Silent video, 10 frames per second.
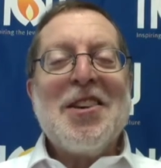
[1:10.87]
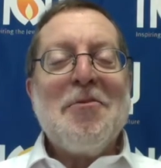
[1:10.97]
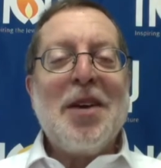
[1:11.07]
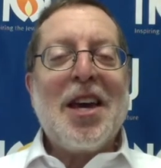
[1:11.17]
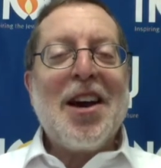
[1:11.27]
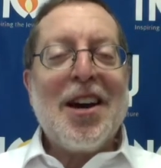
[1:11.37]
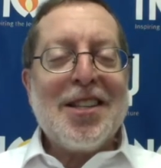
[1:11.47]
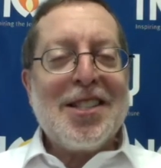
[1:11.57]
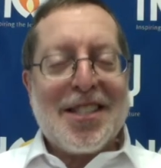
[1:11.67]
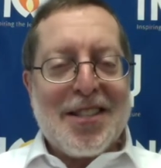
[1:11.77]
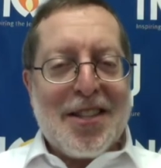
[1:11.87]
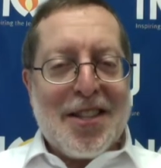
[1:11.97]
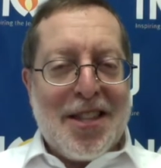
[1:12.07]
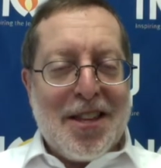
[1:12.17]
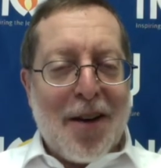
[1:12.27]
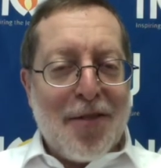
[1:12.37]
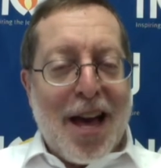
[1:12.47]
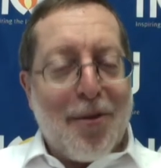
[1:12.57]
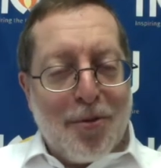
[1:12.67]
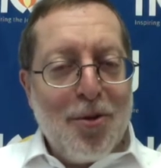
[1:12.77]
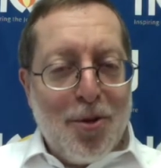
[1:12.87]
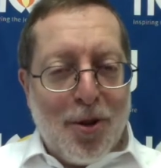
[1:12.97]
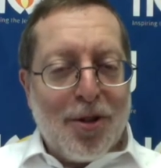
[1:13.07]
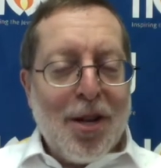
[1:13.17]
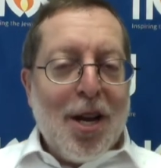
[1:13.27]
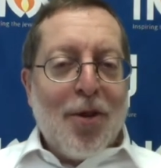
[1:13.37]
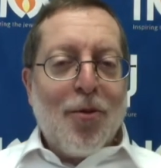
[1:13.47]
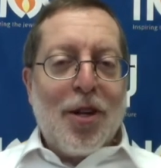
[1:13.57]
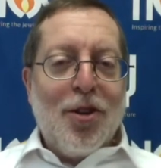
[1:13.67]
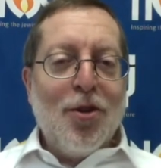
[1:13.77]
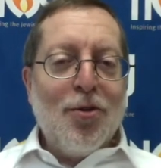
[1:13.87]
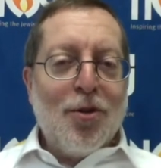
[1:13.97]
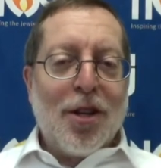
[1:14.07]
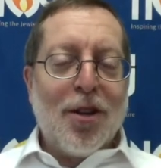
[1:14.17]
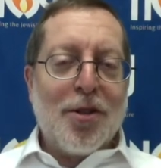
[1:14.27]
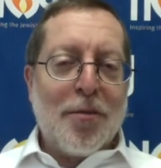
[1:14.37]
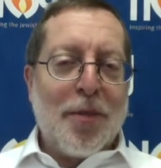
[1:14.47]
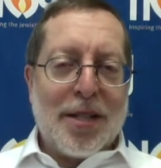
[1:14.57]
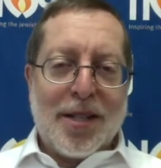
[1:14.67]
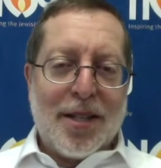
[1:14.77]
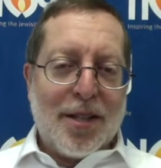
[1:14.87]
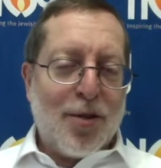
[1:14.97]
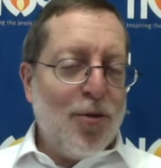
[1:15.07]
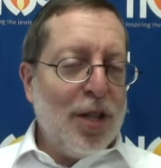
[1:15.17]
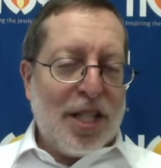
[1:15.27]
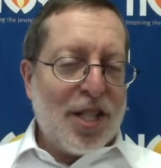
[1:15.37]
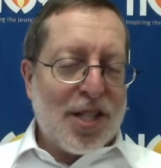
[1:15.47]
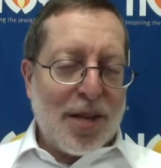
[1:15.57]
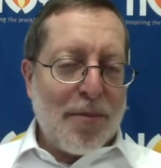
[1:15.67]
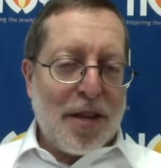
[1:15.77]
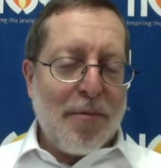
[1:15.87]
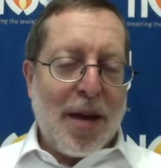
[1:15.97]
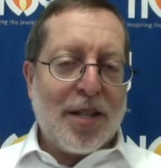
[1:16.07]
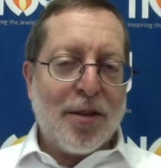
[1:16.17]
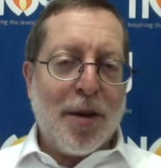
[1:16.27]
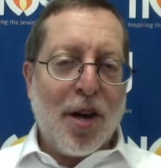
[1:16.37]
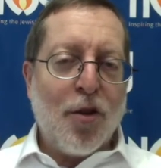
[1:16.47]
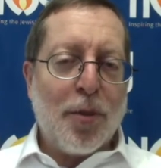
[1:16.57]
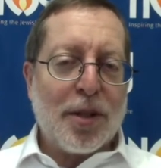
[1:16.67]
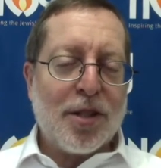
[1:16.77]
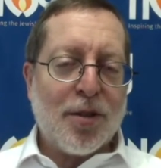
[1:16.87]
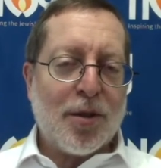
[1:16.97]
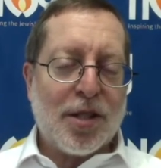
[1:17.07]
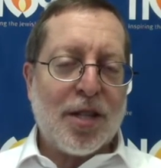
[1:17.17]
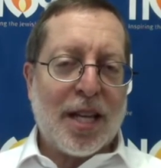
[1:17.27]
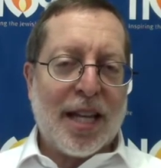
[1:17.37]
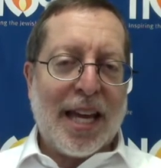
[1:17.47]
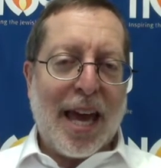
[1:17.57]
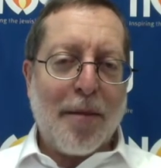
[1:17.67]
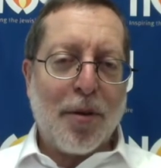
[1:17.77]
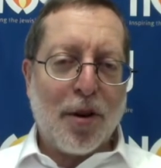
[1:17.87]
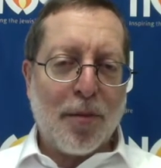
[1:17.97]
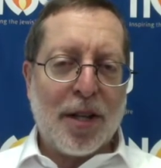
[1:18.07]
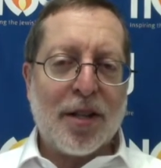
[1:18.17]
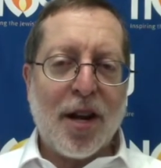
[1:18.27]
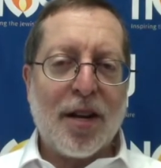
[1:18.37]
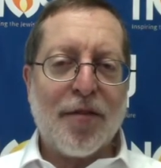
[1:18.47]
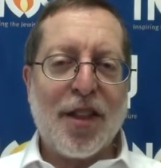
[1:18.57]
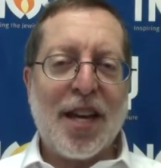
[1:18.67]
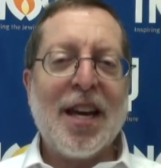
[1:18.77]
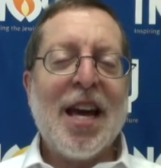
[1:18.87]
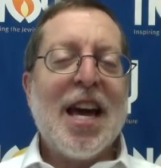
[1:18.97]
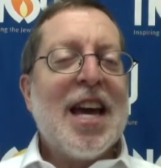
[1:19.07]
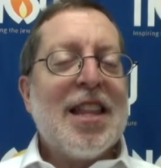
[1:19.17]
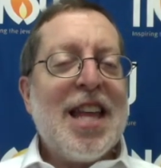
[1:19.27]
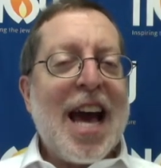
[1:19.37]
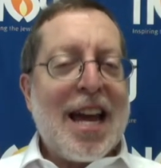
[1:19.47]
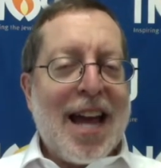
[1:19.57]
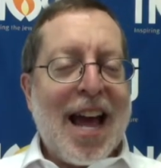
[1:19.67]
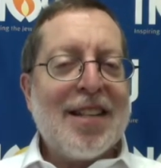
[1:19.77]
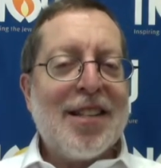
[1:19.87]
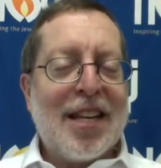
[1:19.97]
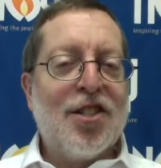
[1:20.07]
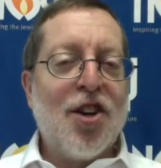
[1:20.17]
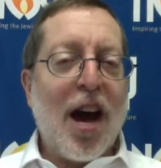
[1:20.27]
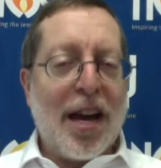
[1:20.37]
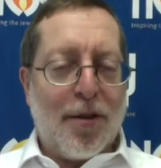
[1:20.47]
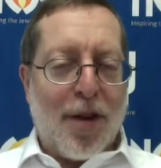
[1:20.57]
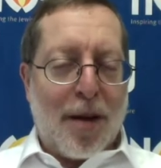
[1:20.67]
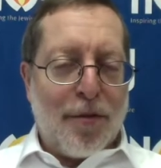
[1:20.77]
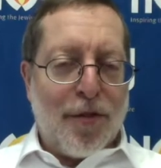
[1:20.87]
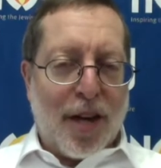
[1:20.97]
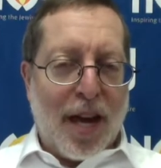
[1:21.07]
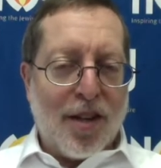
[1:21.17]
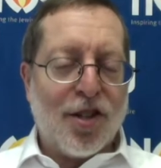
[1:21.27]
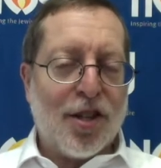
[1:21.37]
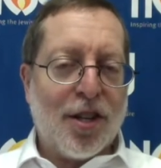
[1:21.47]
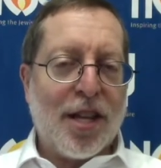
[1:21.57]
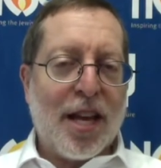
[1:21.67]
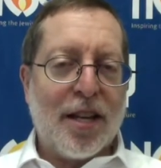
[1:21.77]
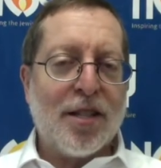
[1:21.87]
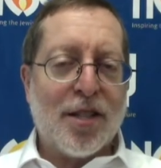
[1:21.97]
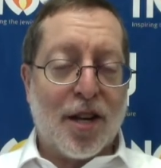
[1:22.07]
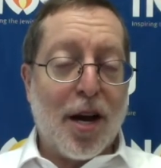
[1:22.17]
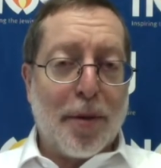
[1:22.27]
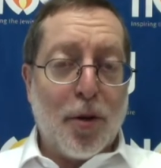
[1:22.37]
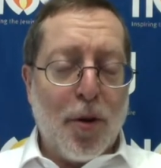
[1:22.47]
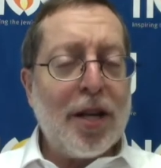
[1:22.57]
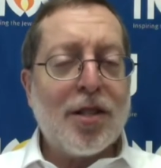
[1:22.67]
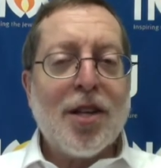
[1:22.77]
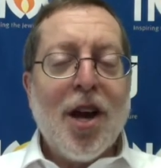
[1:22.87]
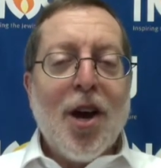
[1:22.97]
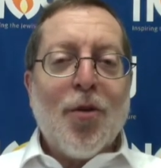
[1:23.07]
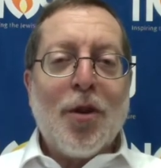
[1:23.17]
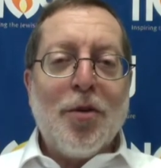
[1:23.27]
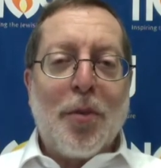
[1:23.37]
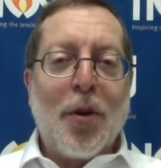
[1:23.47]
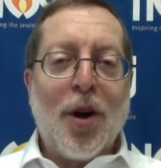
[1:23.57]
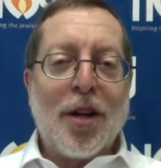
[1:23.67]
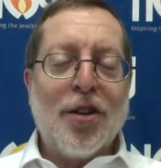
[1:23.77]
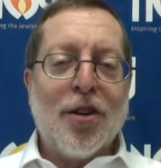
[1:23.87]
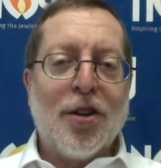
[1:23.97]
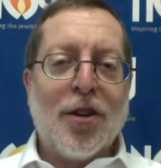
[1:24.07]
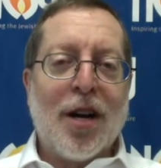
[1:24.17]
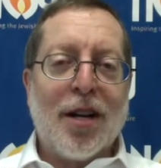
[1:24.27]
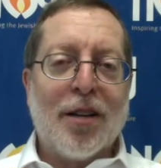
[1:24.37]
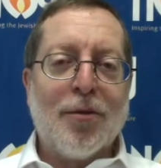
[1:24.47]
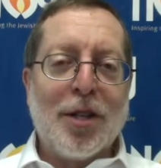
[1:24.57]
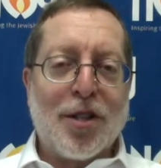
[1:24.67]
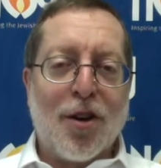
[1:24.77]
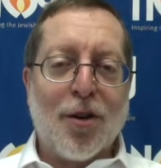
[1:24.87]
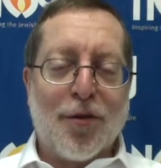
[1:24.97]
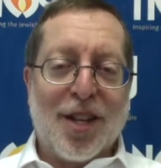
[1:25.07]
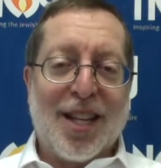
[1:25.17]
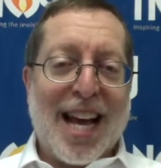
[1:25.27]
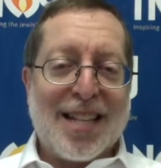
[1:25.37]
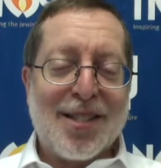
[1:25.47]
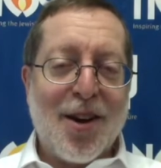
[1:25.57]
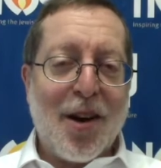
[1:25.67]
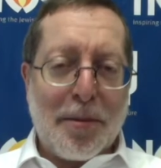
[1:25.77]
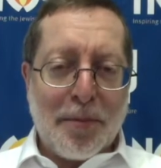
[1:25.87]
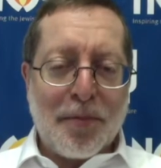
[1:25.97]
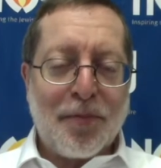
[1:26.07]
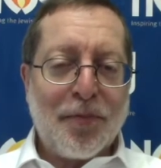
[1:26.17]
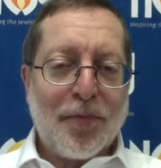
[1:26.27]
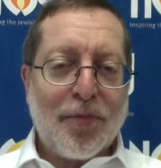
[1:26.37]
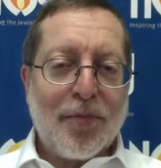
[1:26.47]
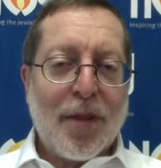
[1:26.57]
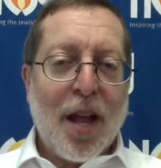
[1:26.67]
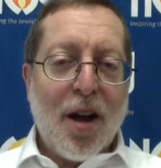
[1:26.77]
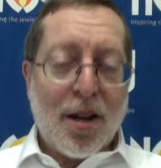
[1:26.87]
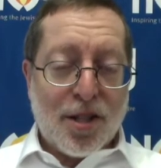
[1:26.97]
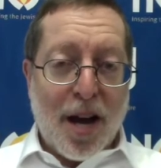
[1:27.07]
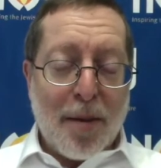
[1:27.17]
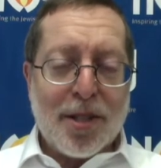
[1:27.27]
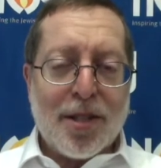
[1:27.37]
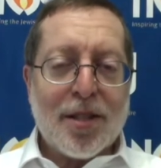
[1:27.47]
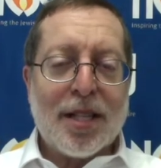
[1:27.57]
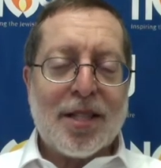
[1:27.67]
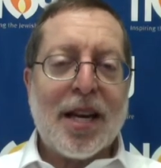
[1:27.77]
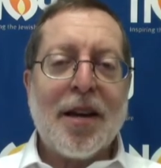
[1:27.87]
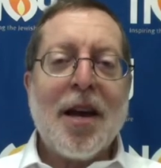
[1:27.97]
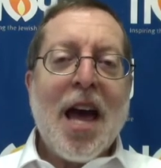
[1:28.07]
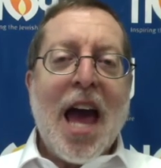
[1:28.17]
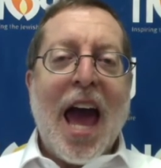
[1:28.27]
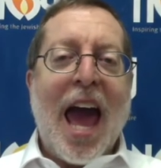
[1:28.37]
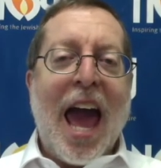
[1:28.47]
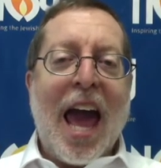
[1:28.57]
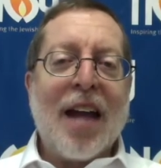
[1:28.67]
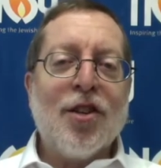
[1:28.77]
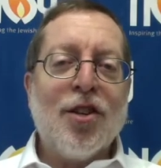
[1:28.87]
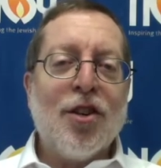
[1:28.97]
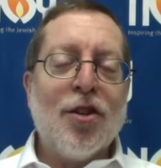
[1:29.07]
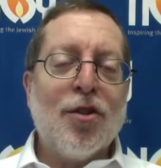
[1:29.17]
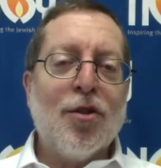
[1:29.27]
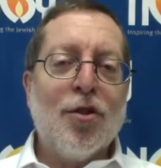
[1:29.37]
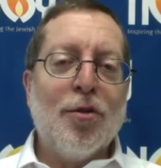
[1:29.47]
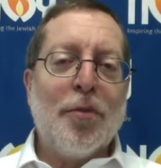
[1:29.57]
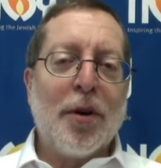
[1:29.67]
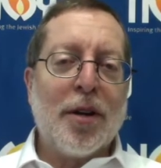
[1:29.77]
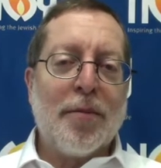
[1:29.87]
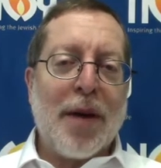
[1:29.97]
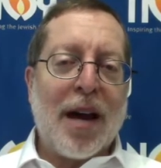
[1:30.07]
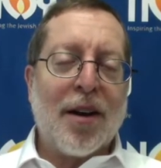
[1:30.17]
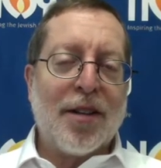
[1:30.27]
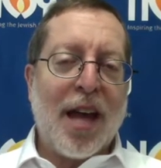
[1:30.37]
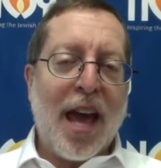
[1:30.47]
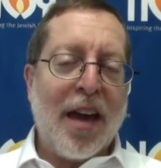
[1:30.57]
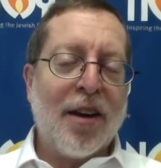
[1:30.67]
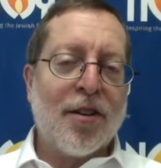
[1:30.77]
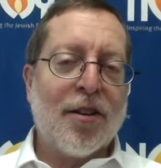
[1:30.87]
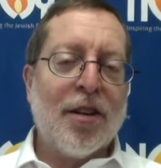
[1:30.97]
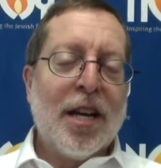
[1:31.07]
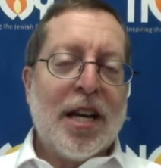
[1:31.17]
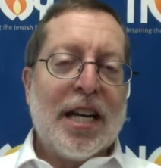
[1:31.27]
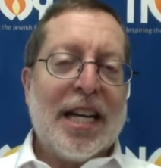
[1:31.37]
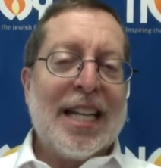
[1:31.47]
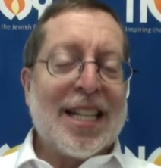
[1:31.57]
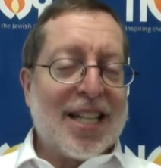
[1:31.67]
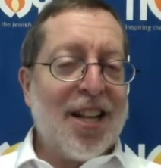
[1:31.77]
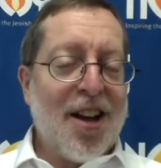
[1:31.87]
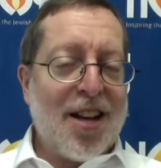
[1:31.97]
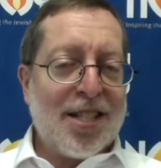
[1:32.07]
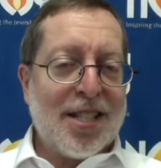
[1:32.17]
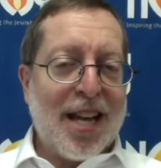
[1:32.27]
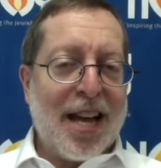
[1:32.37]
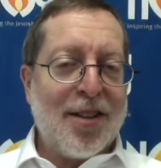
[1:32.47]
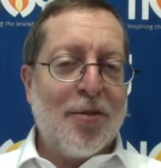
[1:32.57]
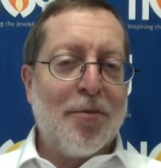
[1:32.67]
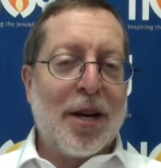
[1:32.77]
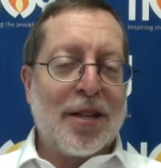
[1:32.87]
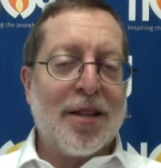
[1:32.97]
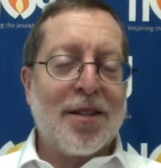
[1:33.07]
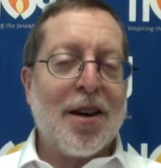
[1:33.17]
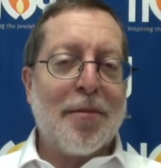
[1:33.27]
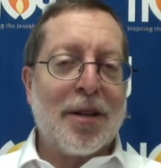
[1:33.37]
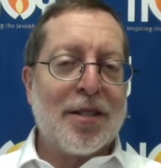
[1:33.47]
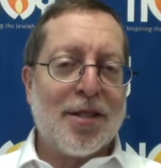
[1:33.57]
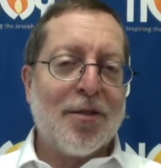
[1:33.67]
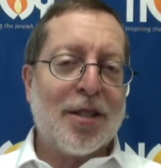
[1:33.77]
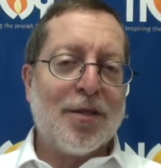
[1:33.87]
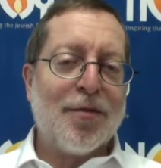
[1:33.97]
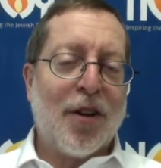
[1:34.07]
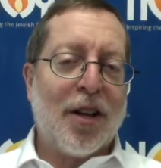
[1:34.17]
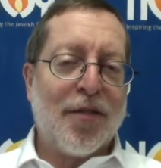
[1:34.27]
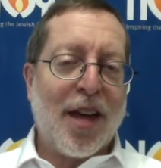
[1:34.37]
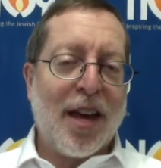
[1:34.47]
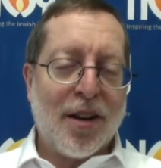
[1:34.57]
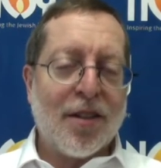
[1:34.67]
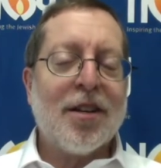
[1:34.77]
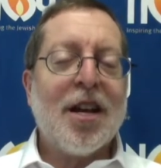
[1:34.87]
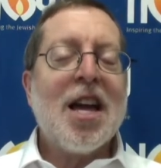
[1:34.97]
Because of that rule, when you close a button, it's really just something made to be open, so it's not like a permanent kind of thing. That has a giant ramification, and that is, a couple of weeks, when you put on your winter coat for the last time on Shabbos, let's say, and you put it back on the hanger in the closet, and you button the top button so it doesn't fall off the hanger,